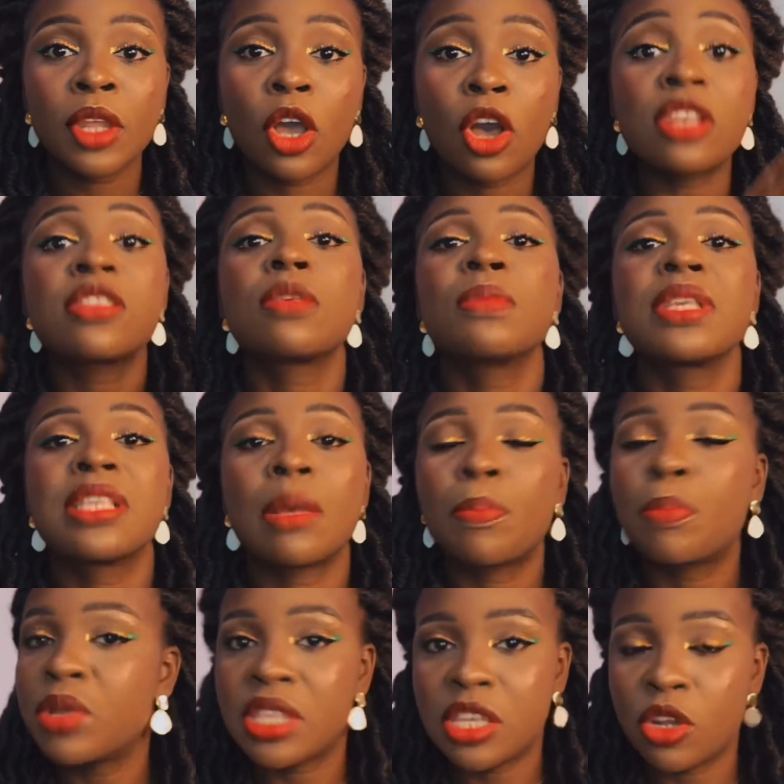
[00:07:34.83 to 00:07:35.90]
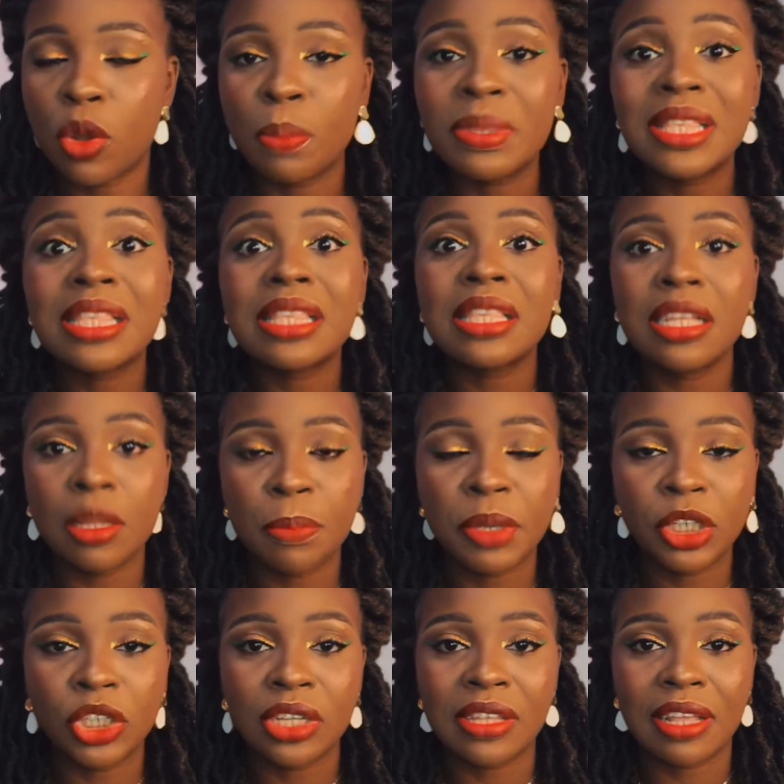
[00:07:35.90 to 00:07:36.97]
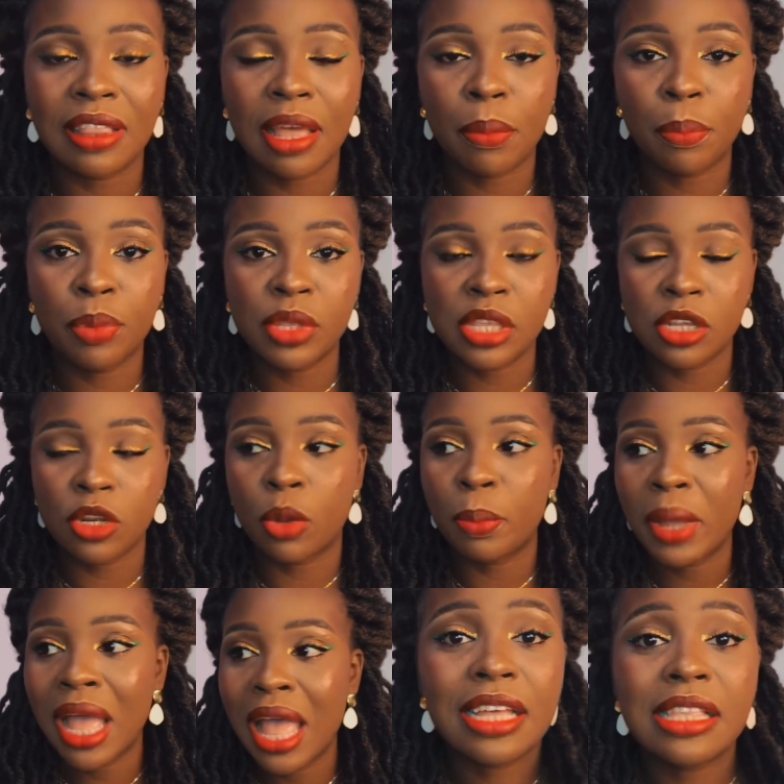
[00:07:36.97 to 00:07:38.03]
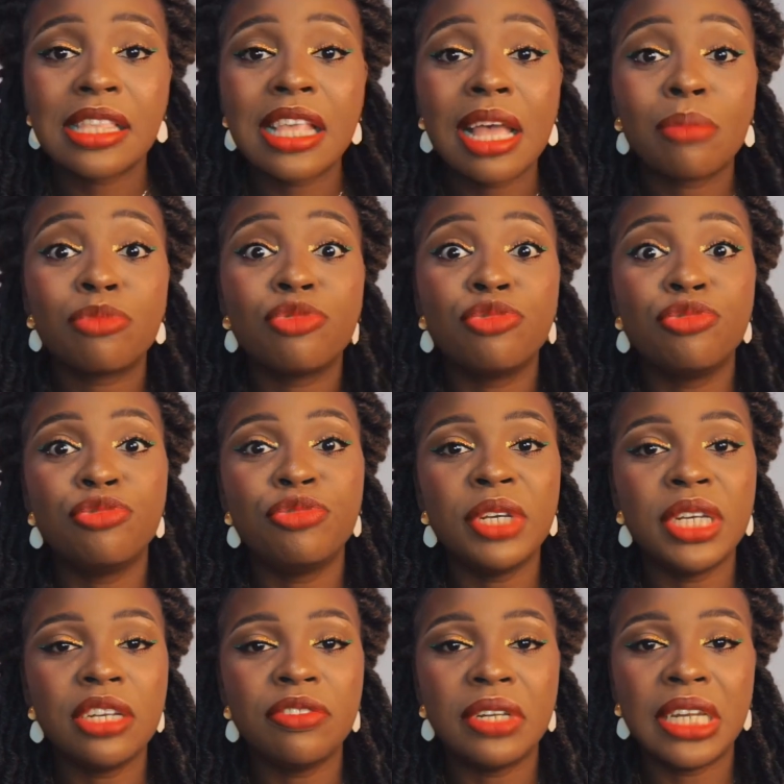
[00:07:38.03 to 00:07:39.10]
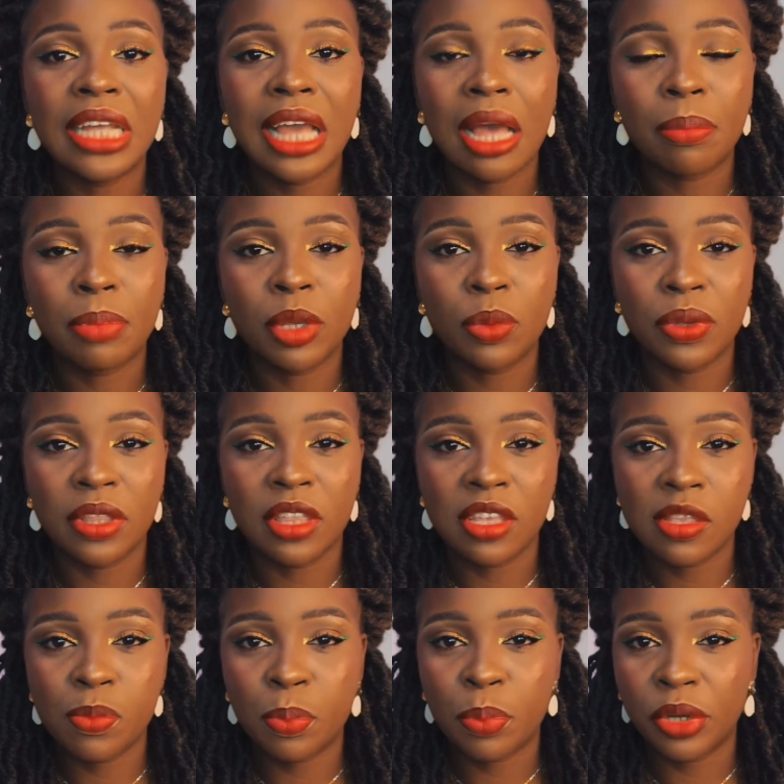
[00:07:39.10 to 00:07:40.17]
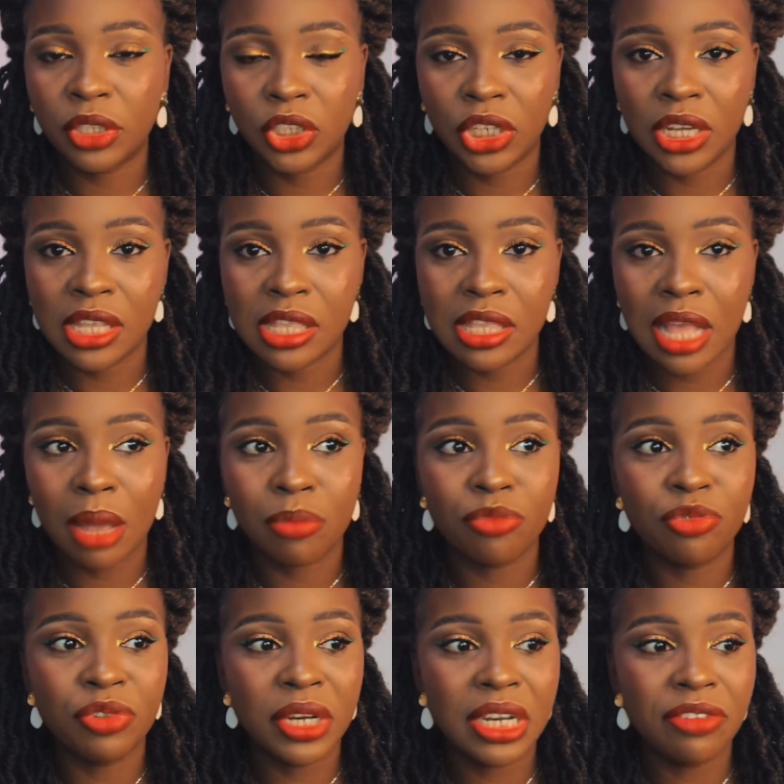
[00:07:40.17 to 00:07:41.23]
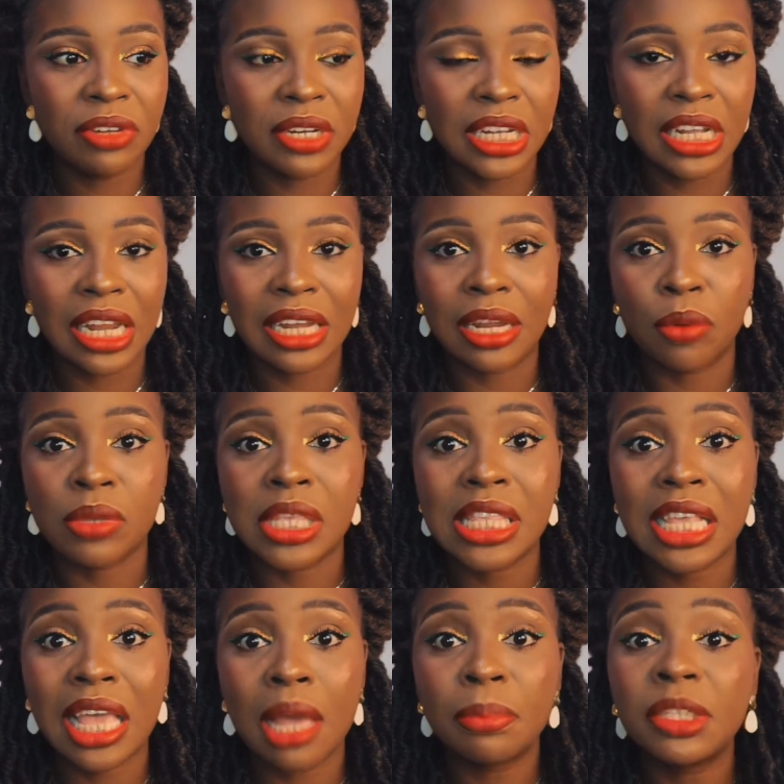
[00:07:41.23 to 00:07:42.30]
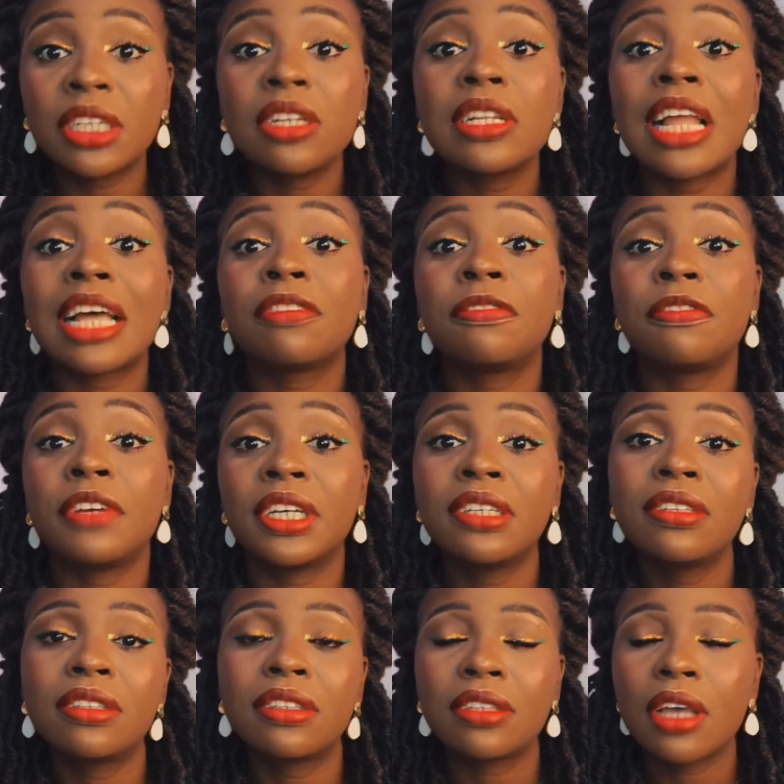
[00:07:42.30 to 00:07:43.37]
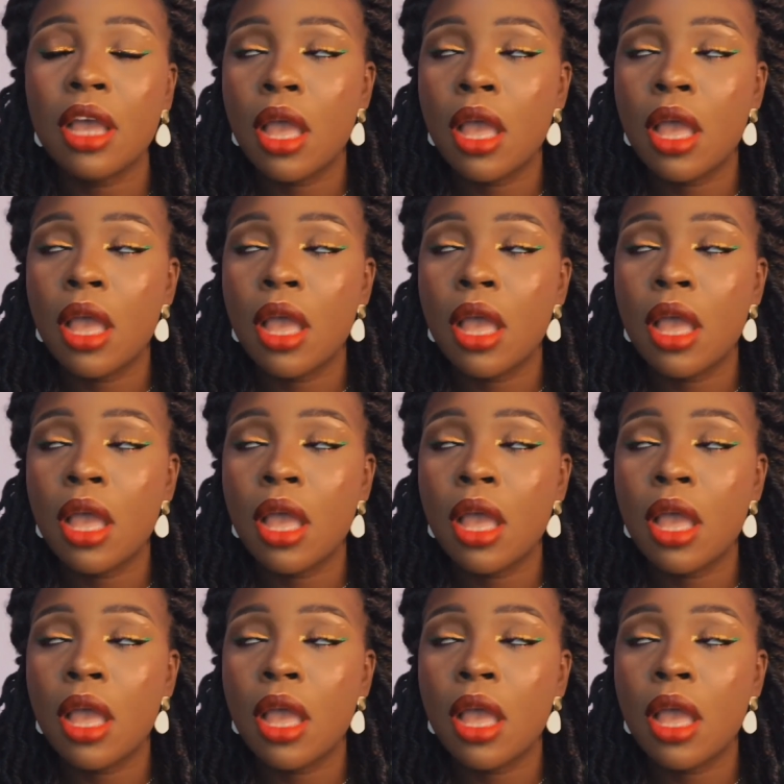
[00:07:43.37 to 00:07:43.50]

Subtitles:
customers are putting up, see the pictures that they are putting up. I can say I'm really happy with this purchase. I'm really glad. I was skeptical at first,